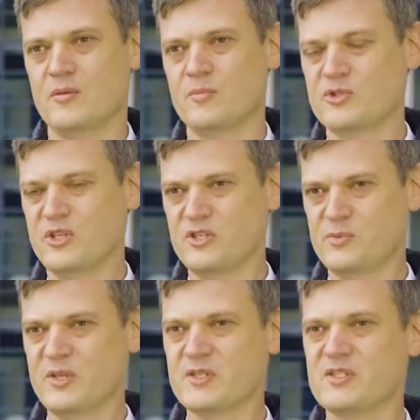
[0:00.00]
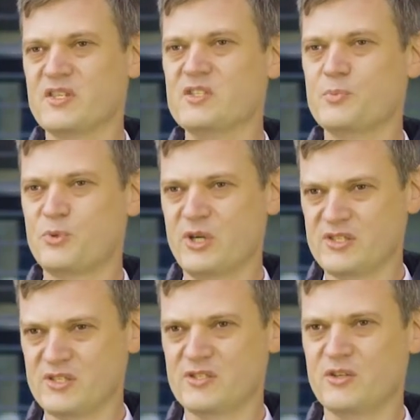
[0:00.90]
Mercedes-Benz is
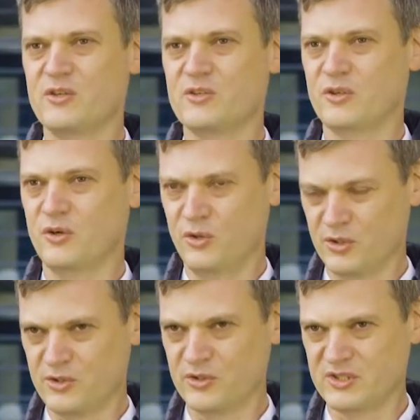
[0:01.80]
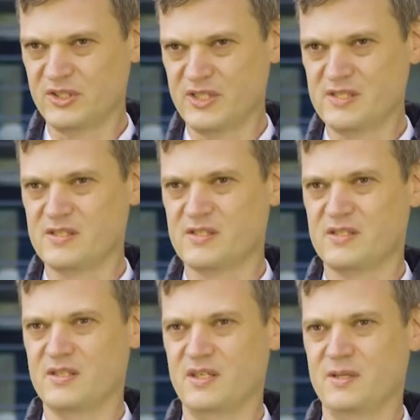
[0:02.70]
present on all
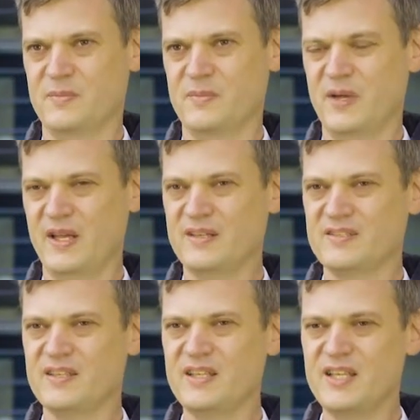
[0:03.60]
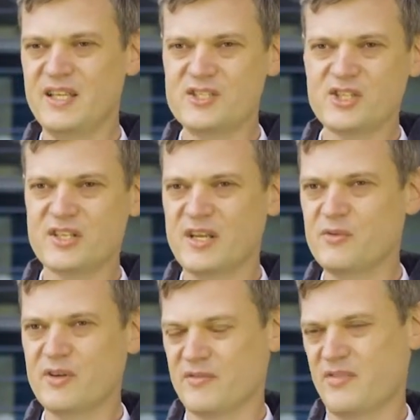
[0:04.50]
continents, and each and
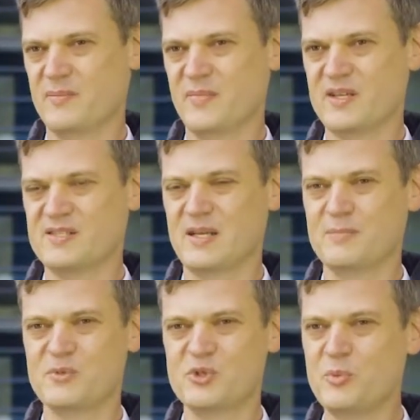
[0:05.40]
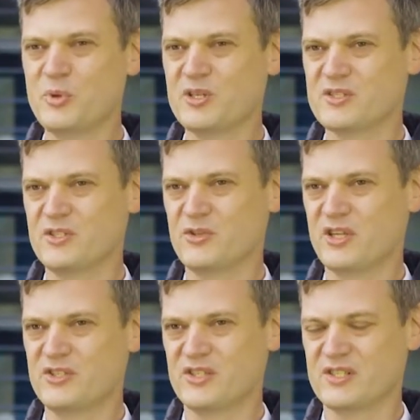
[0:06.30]
every of them has some typical
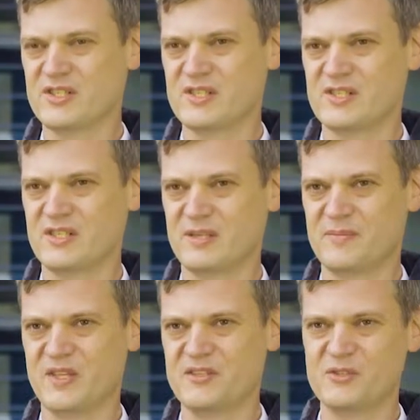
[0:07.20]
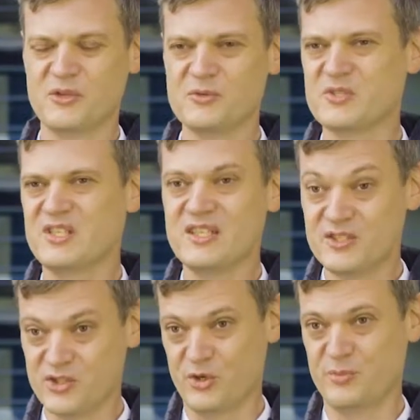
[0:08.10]
situations that you don't see
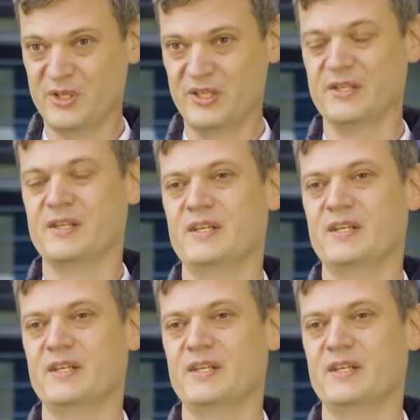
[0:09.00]
in Germany.